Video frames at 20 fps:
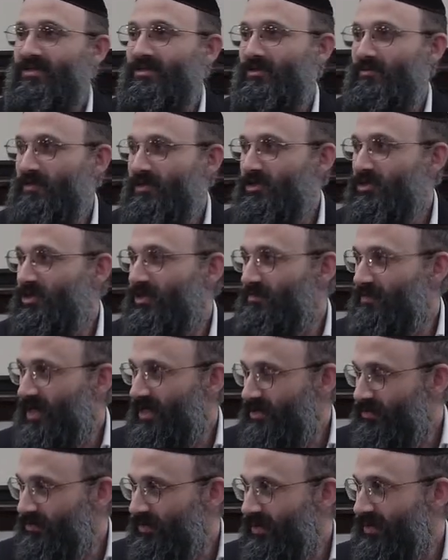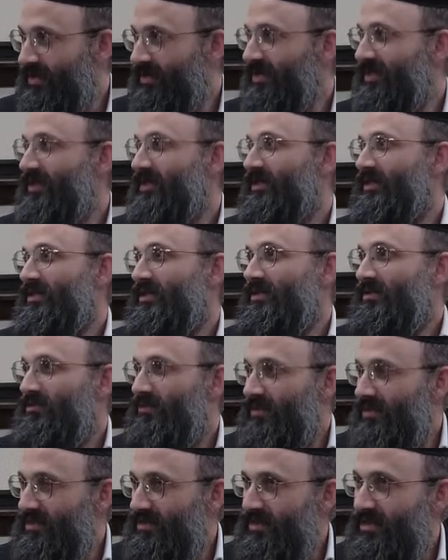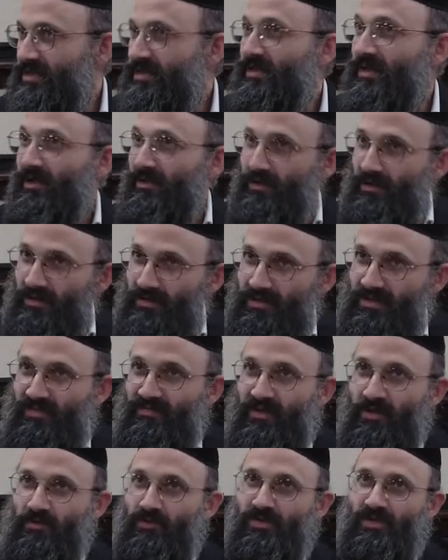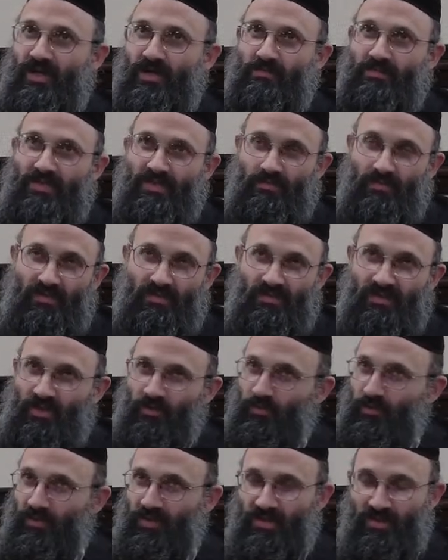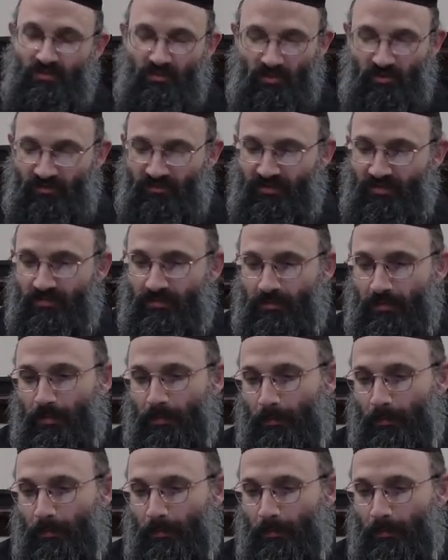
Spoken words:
So Mitzvos next week we'll discuss the Hadlakas of Neiros Shabbos, which is equally as beautiful.